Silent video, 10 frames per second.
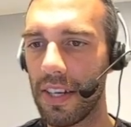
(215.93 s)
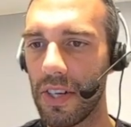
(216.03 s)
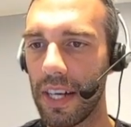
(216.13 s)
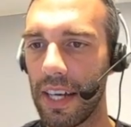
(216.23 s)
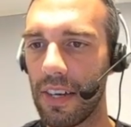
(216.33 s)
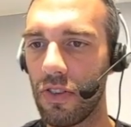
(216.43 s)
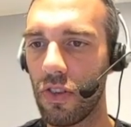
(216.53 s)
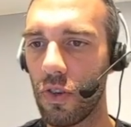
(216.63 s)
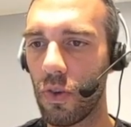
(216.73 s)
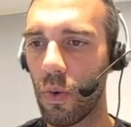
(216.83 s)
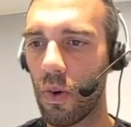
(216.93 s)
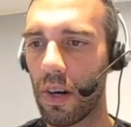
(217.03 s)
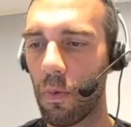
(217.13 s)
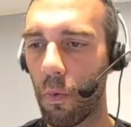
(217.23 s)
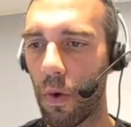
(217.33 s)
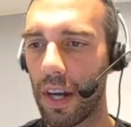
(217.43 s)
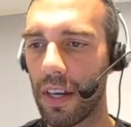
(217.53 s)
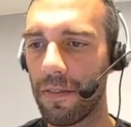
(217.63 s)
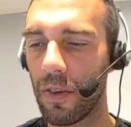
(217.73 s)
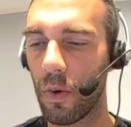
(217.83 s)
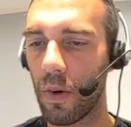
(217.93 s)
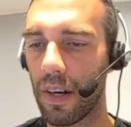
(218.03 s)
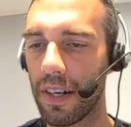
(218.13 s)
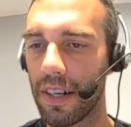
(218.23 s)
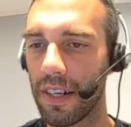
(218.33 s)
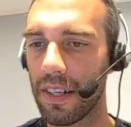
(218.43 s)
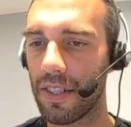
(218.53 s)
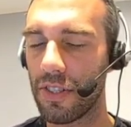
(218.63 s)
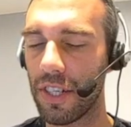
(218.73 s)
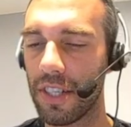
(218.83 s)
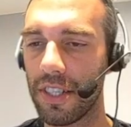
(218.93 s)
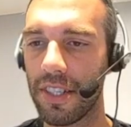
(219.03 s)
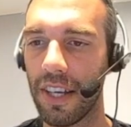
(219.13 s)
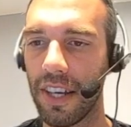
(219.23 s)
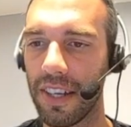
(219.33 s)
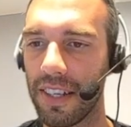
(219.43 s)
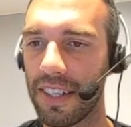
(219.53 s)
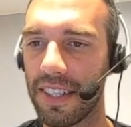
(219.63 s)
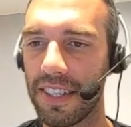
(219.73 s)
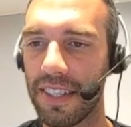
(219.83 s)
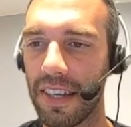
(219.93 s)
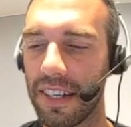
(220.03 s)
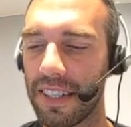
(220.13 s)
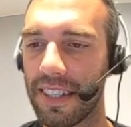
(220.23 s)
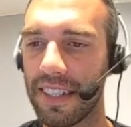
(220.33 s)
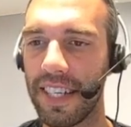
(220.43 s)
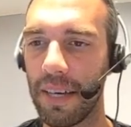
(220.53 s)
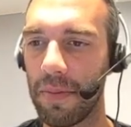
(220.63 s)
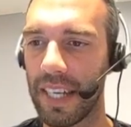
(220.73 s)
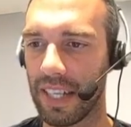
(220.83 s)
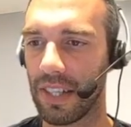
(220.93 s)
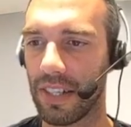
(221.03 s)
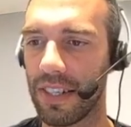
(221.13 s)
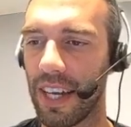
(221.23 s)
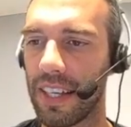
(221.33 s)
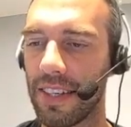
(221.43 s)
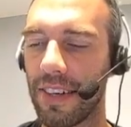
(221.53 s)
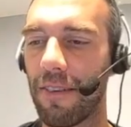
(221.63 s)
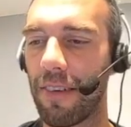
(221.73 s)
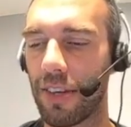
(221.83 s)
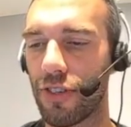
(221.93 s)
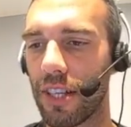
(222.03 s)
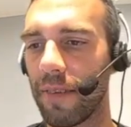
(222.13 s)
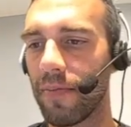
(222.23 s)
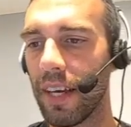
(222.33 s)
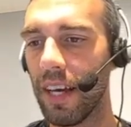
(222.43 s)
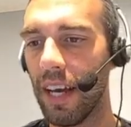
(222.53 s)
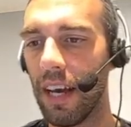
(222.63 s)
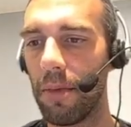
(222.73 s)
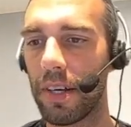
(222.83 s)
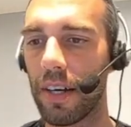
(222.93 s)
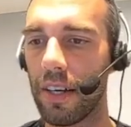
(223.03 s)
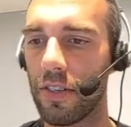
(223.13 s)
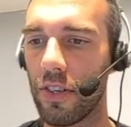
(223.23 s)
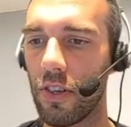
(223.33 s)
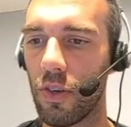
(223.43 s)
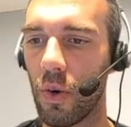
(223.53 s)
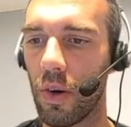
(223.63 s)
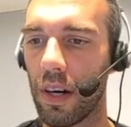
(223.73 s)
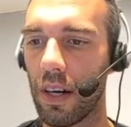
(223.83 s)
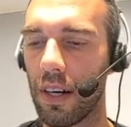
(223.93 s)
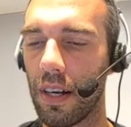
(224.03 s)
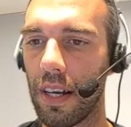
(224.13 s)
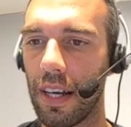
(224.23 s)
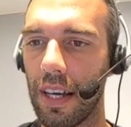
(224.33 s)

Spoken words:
here is one of your just team killers, and it's a Galvantula, because your